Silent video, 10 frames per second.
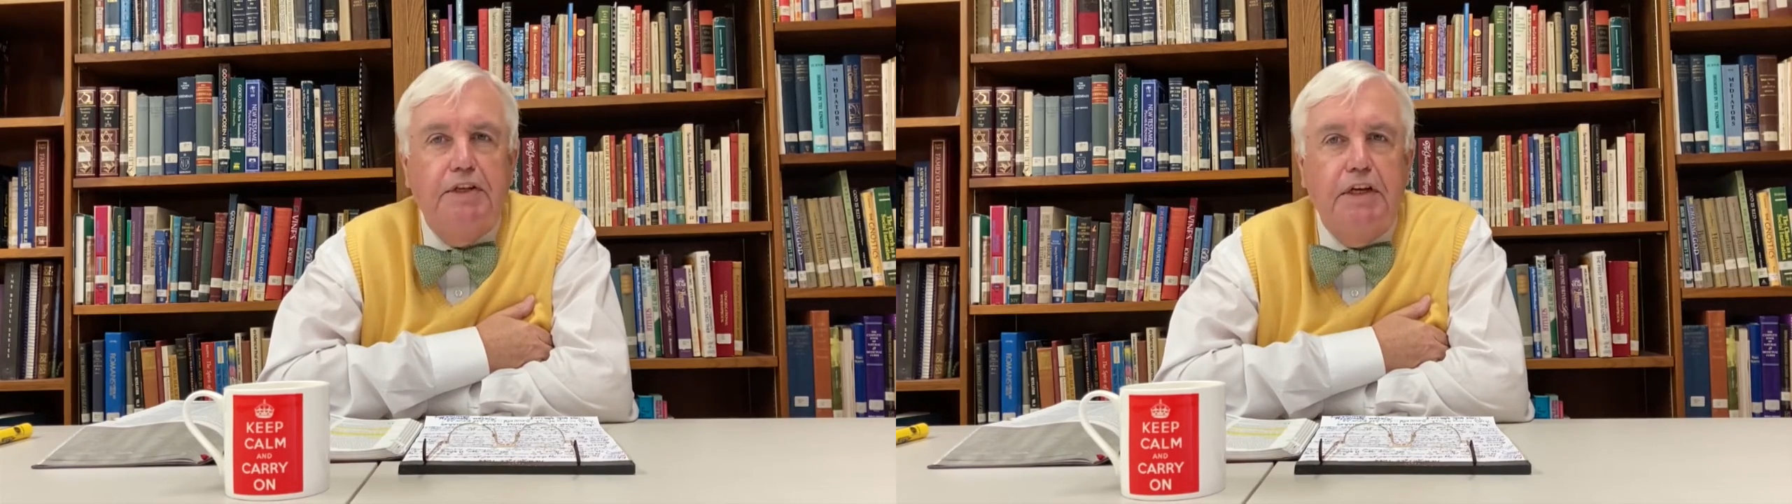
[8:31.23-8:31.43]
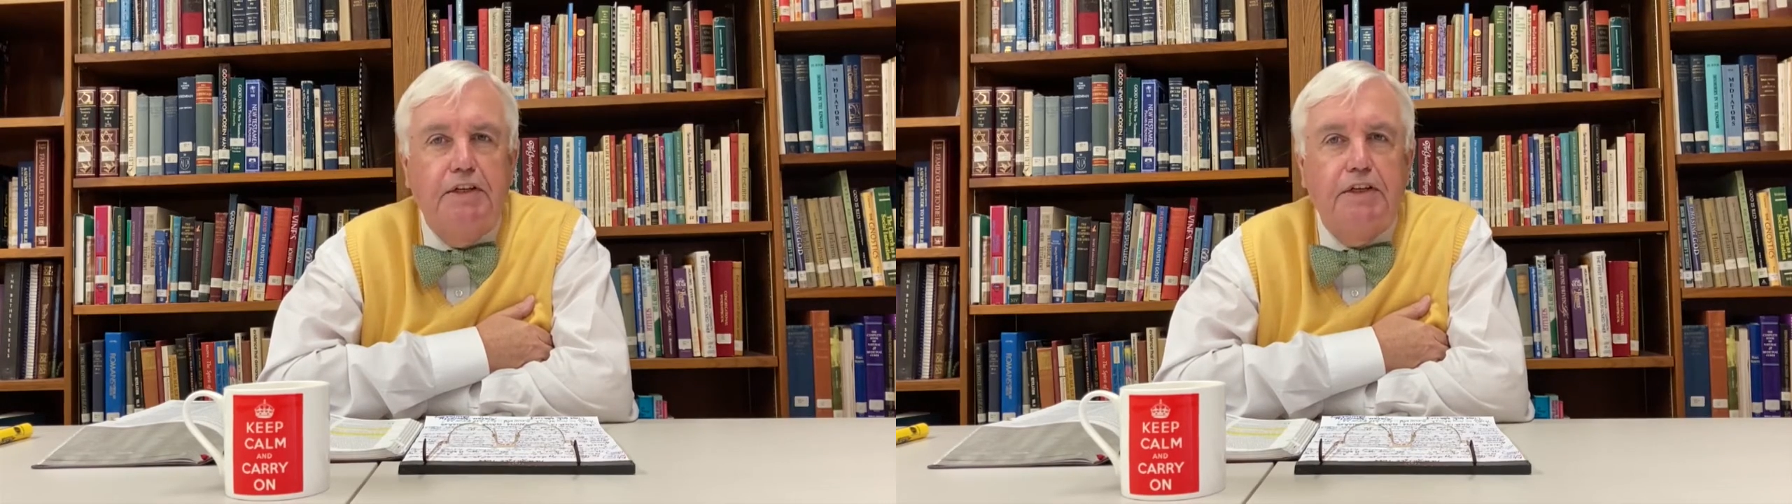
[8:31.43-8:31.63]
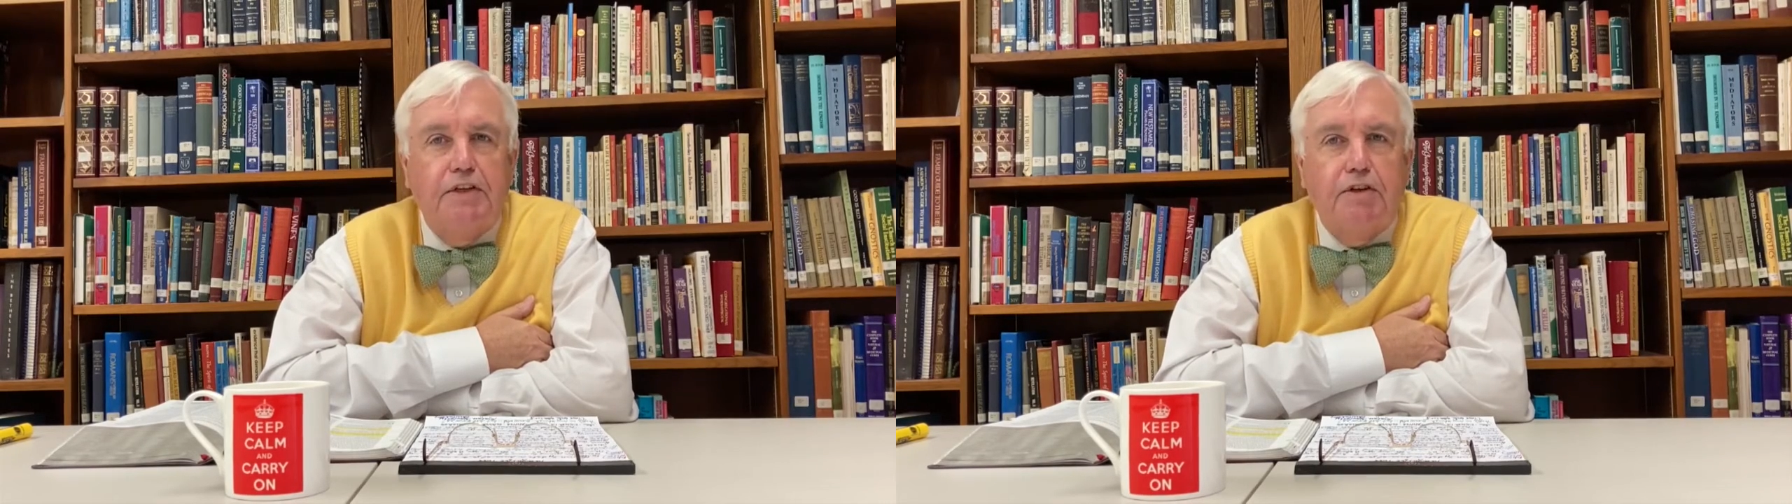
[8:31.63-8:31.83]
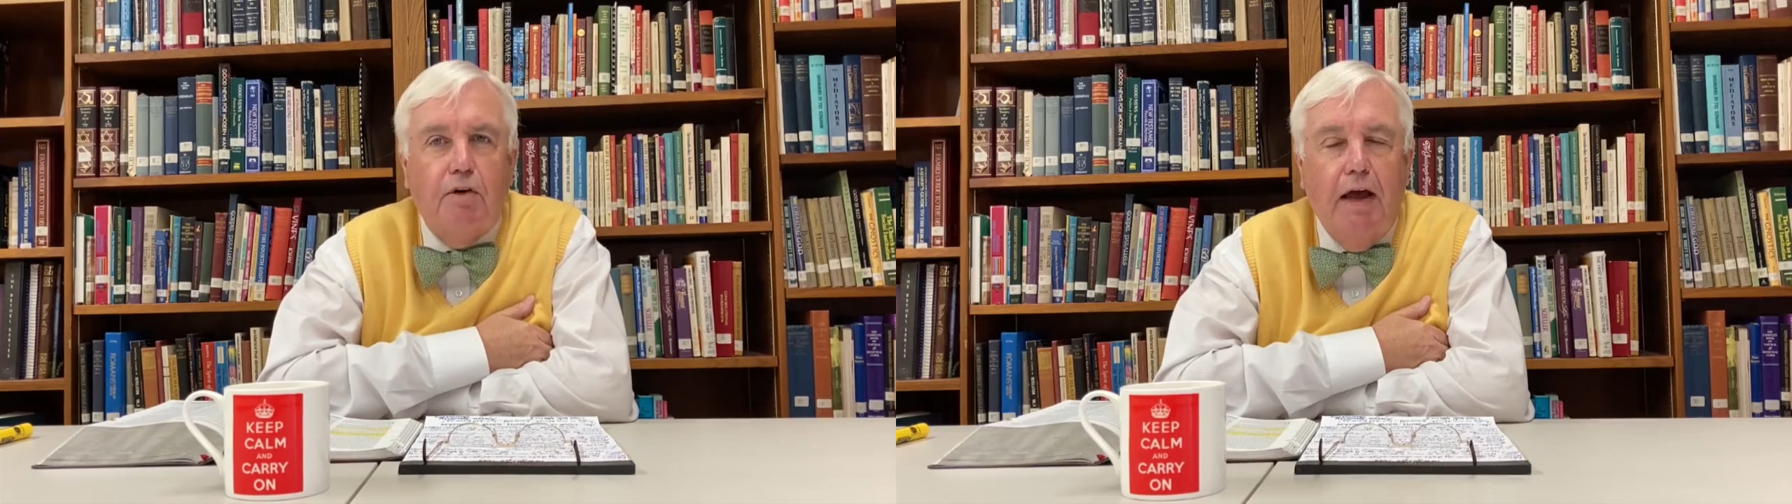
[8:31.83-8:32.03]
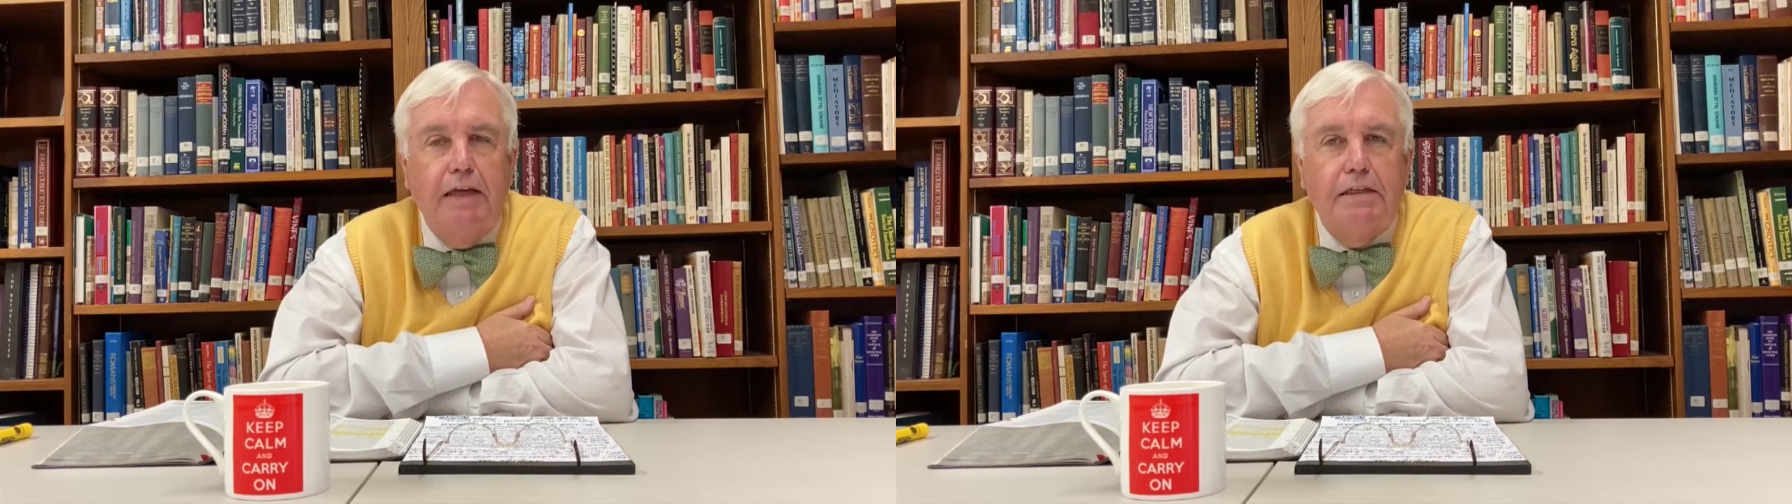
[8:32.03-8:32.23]
Jesus
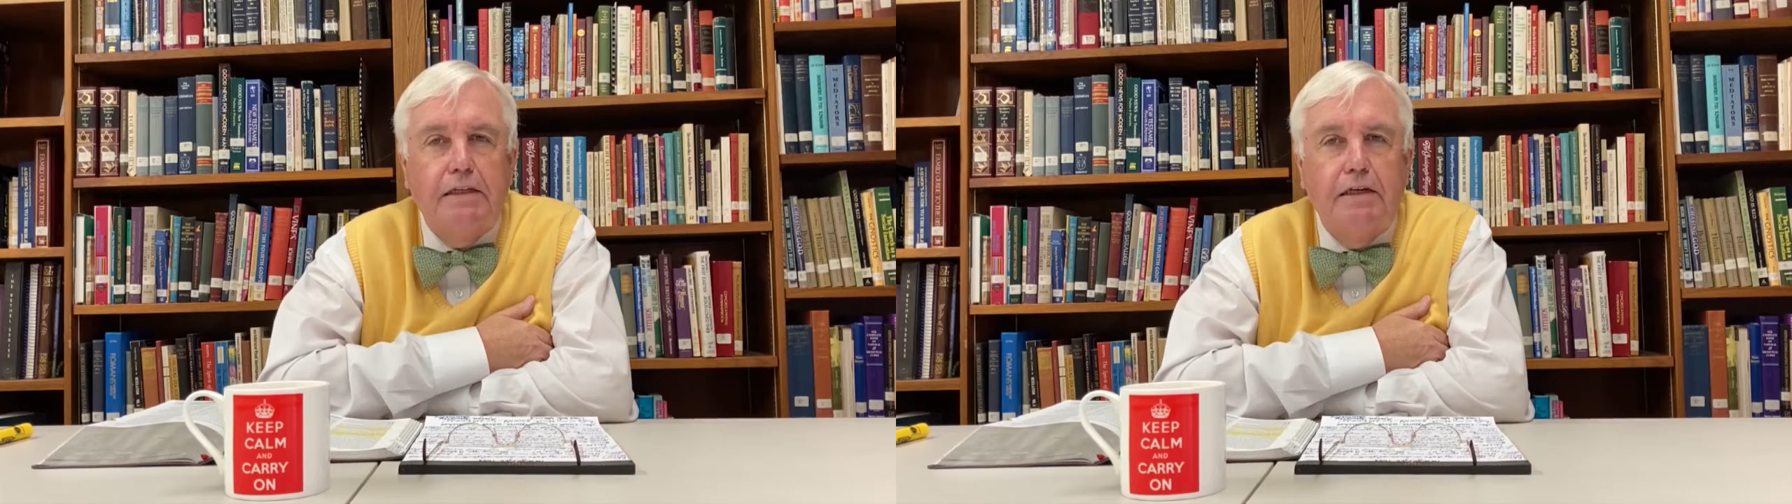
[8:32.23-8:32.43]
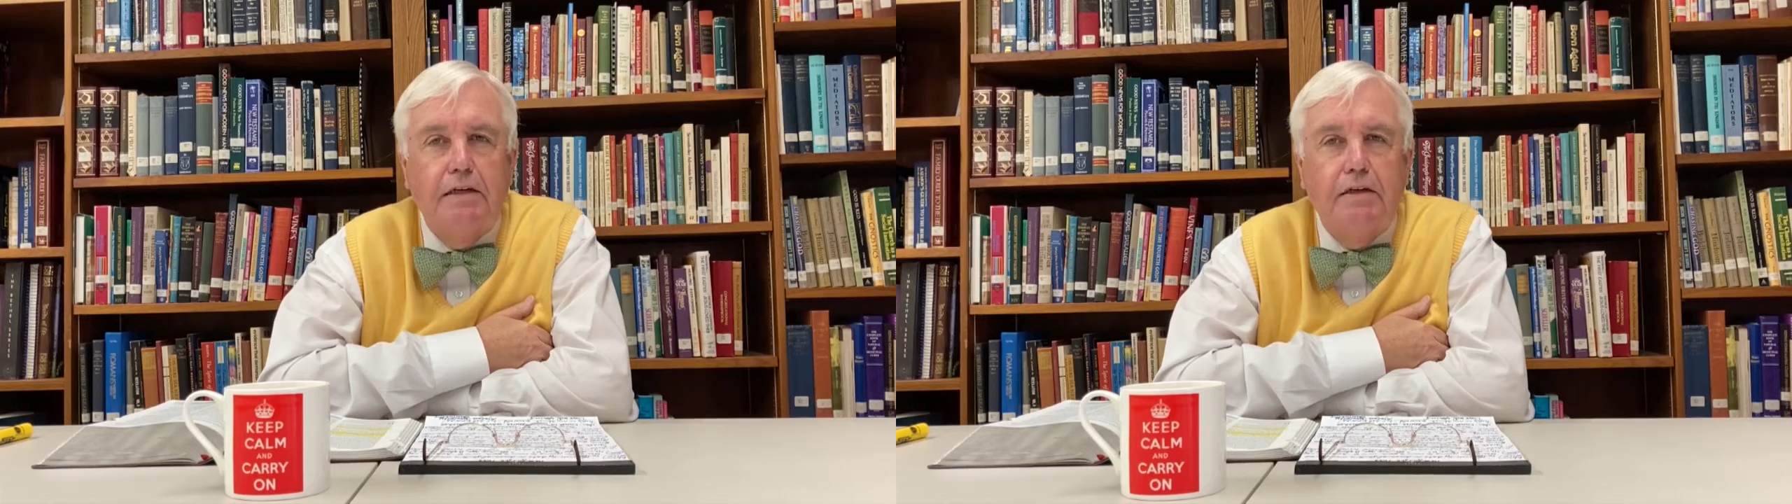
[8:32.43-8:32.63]
Christ.